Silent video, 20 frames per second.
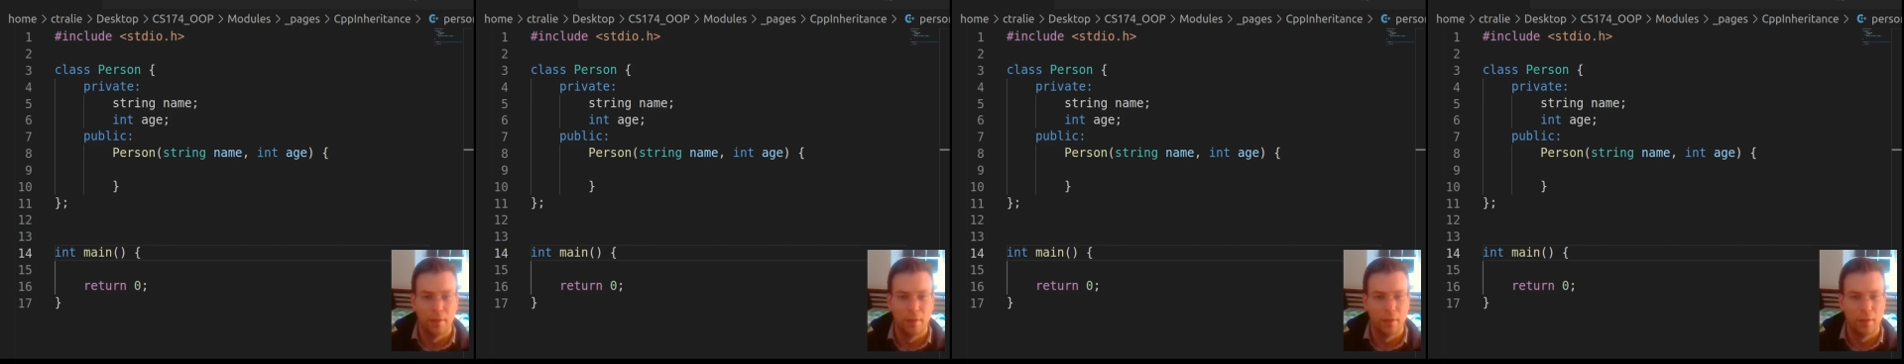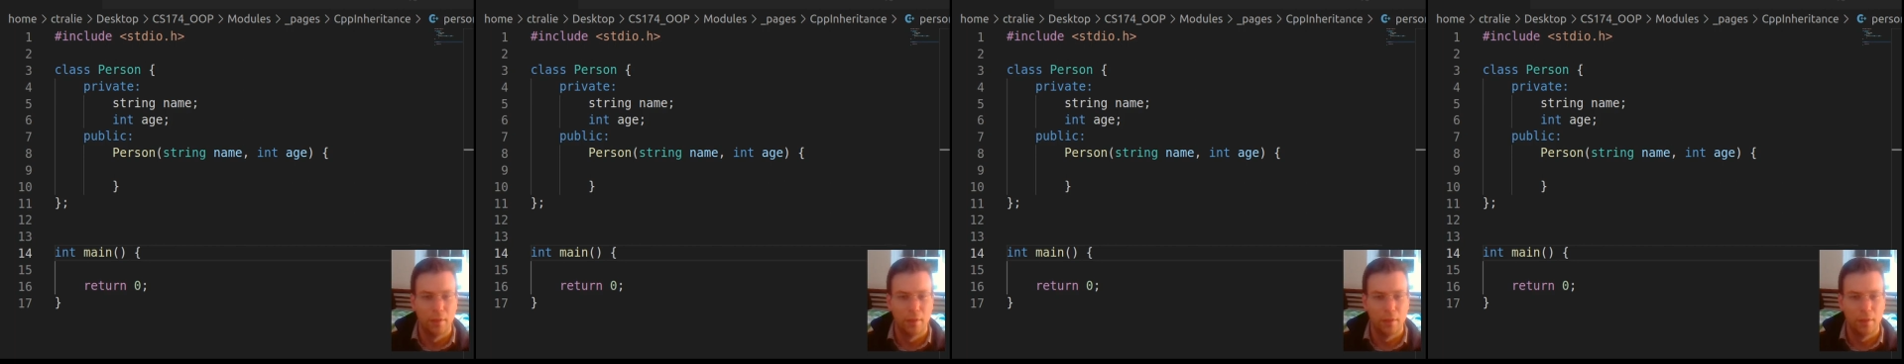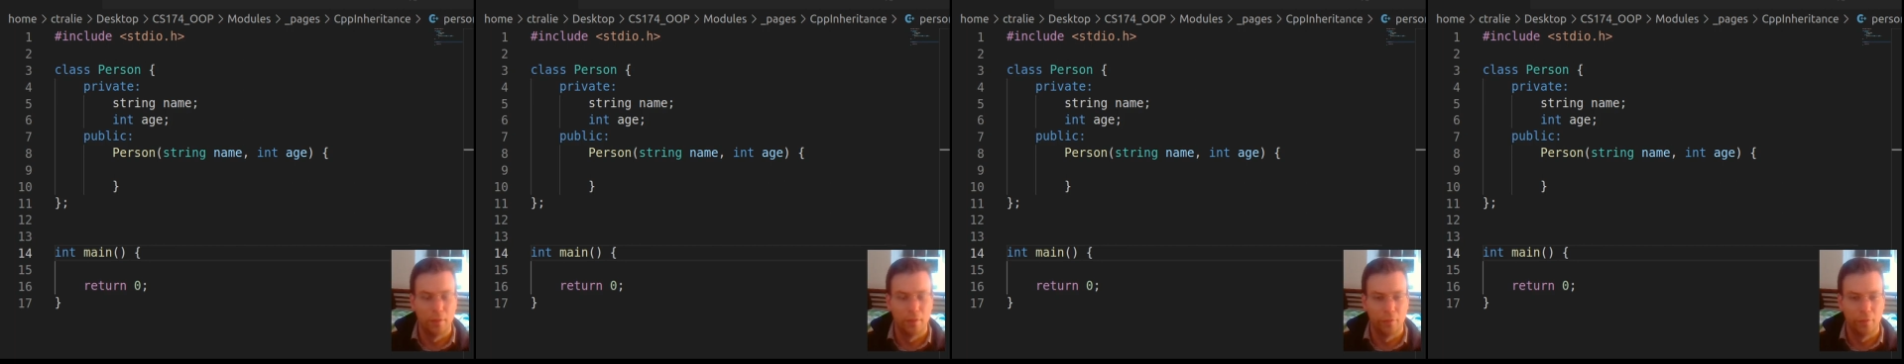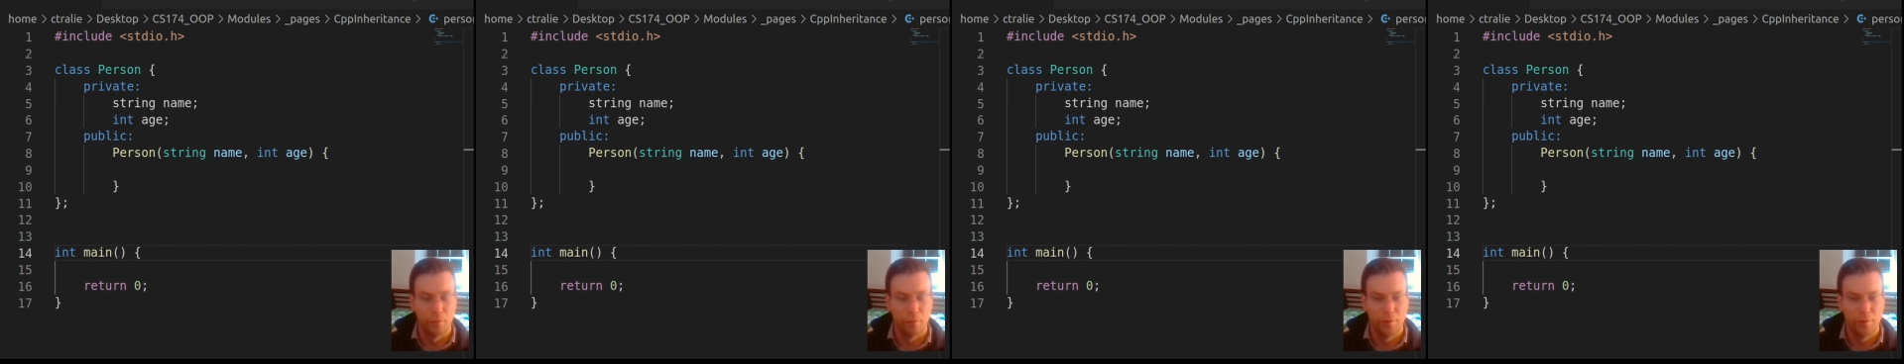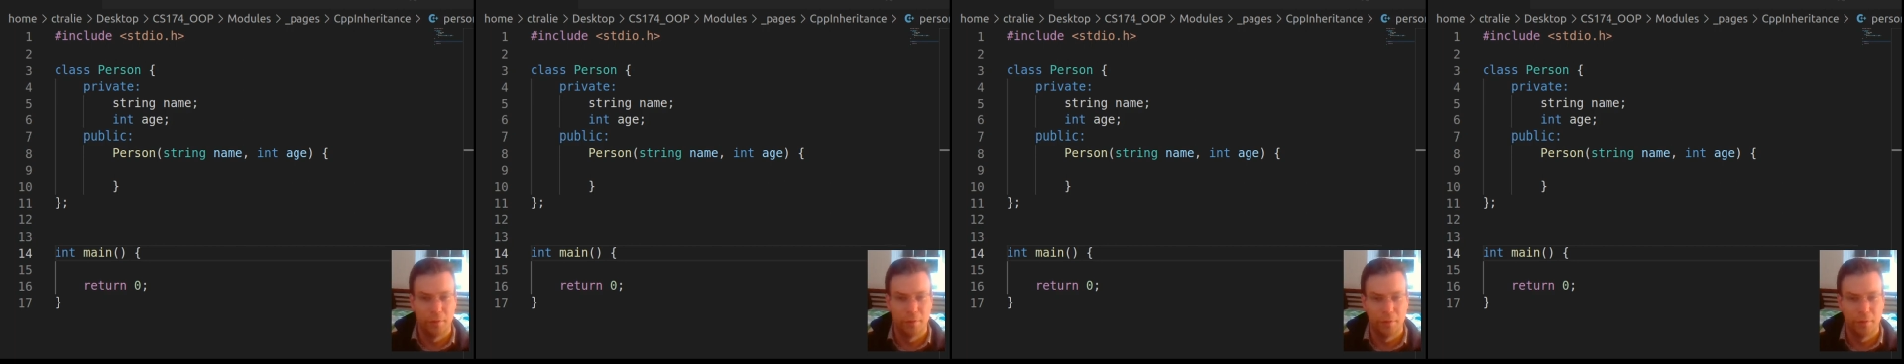Hello everyone.
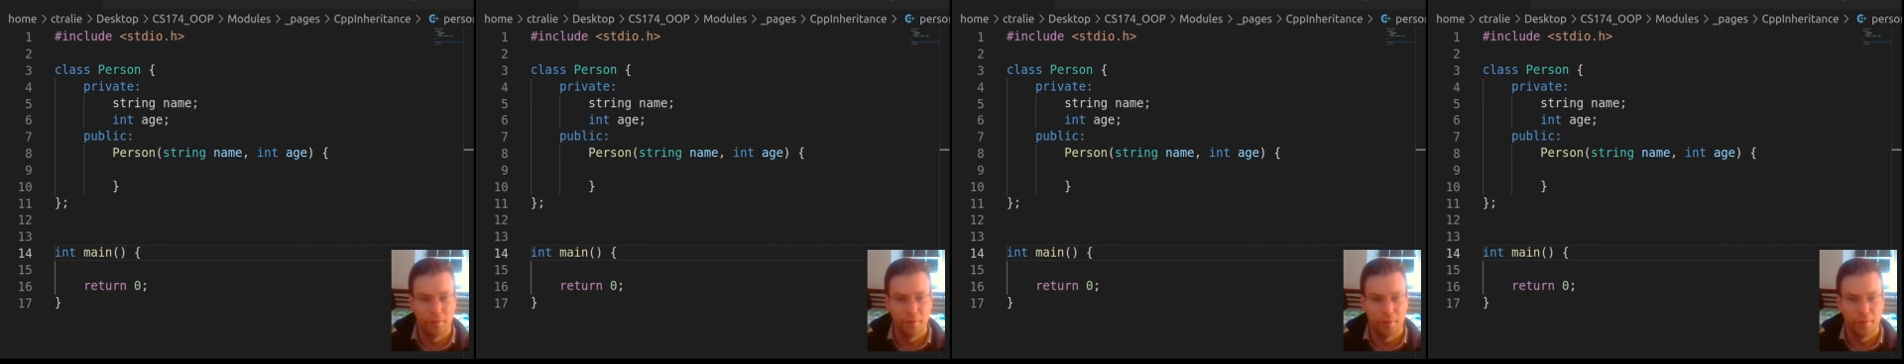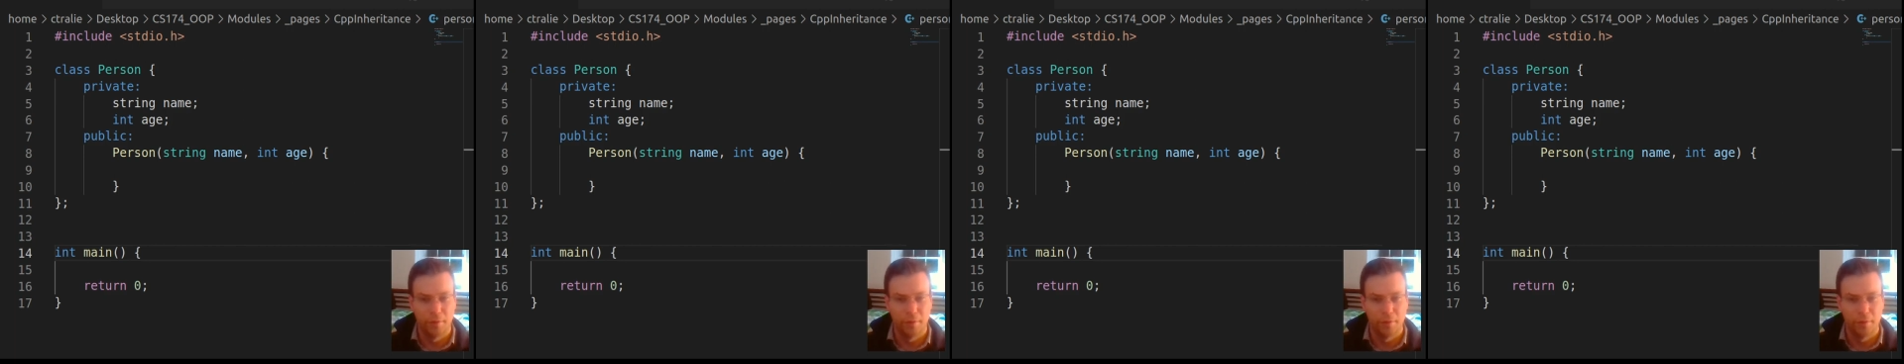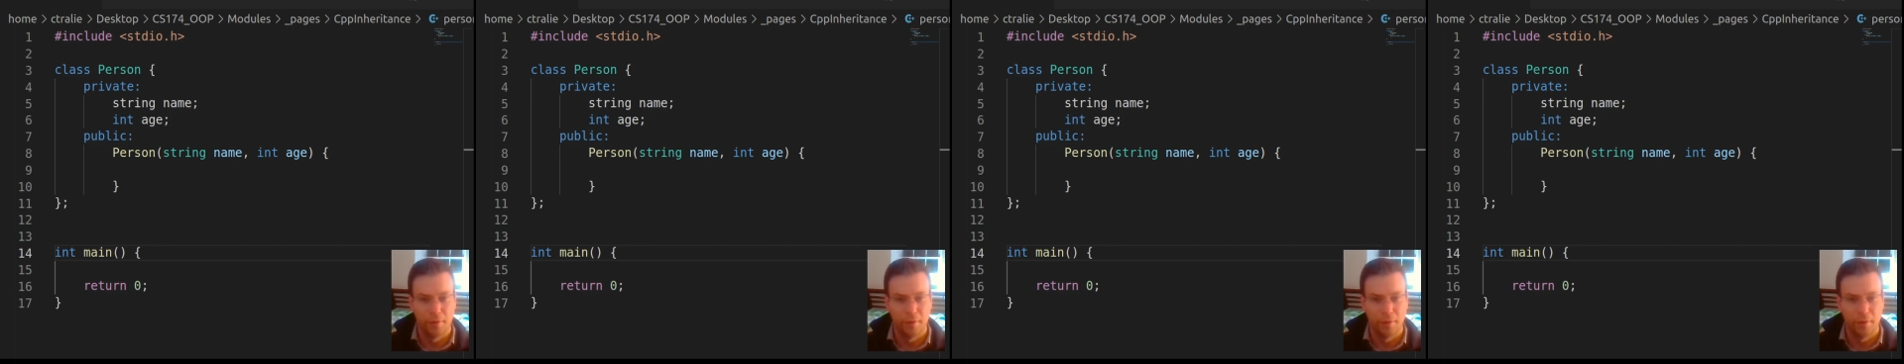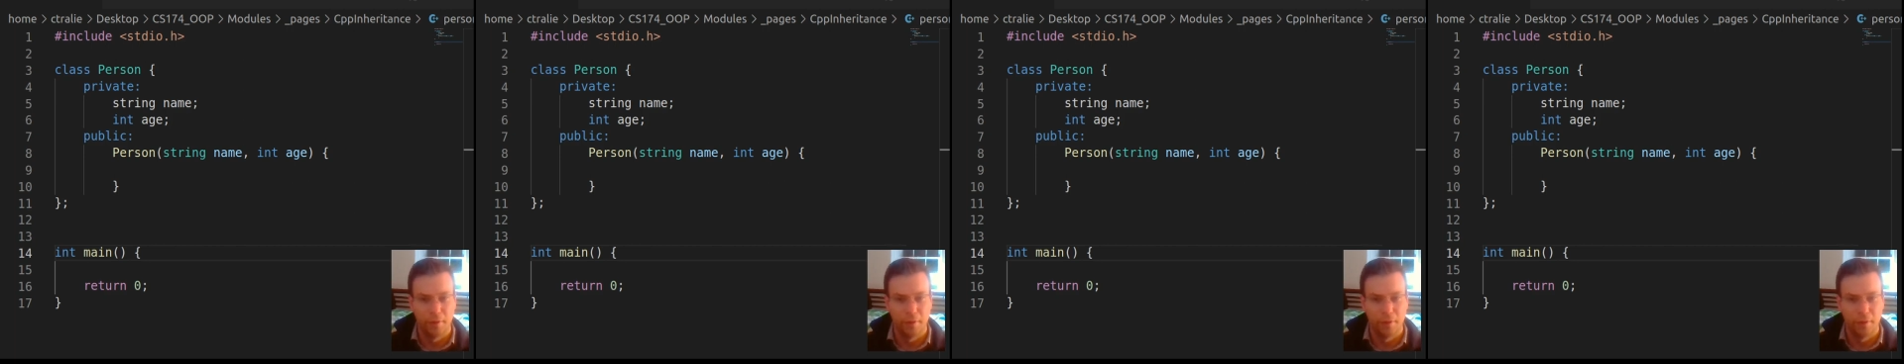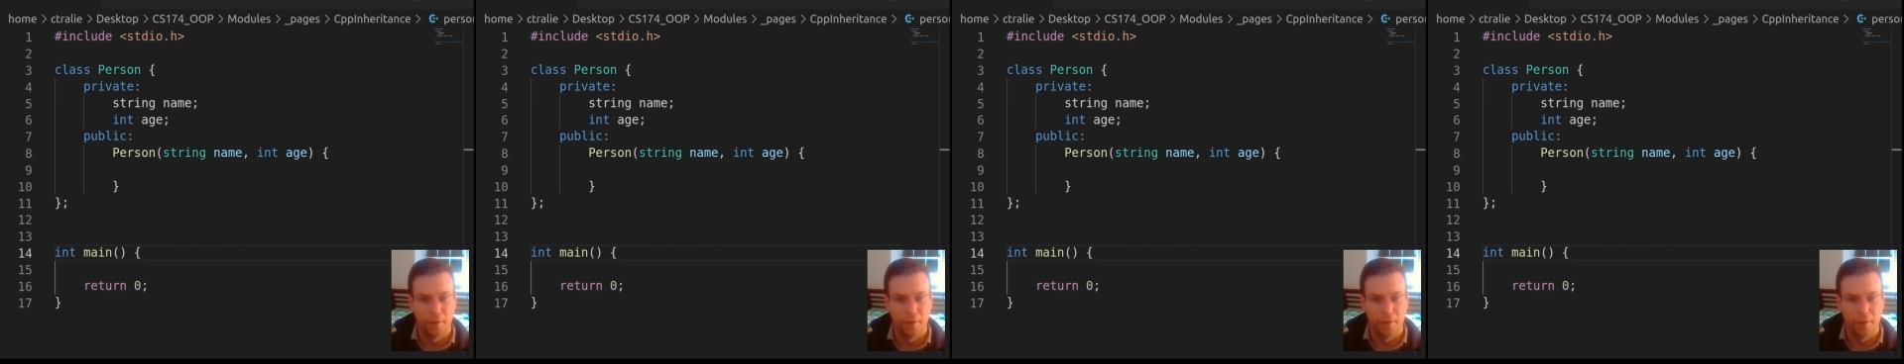
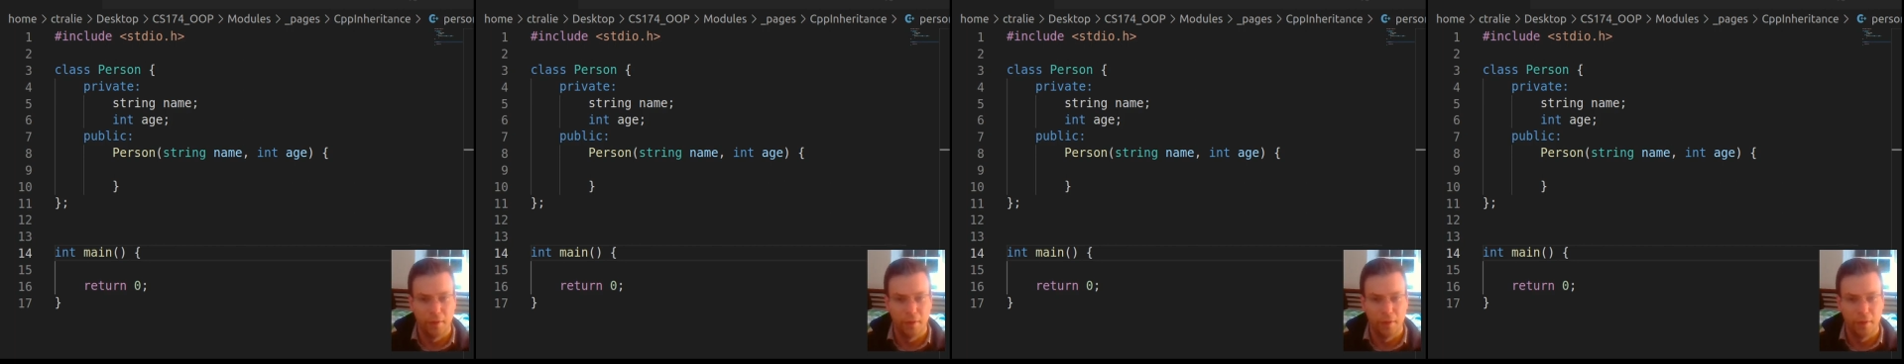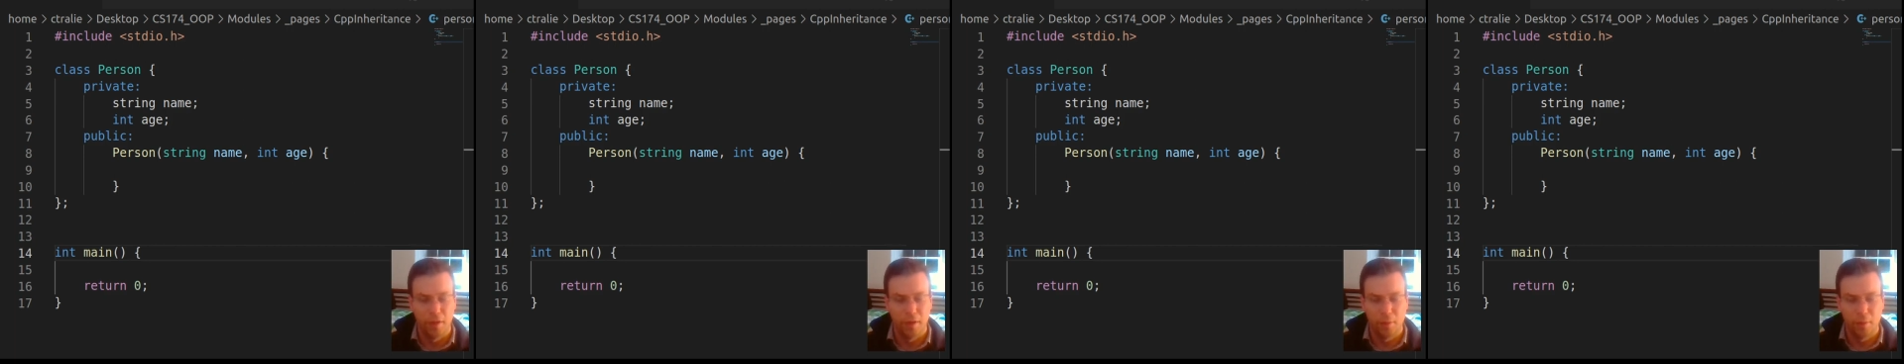I'm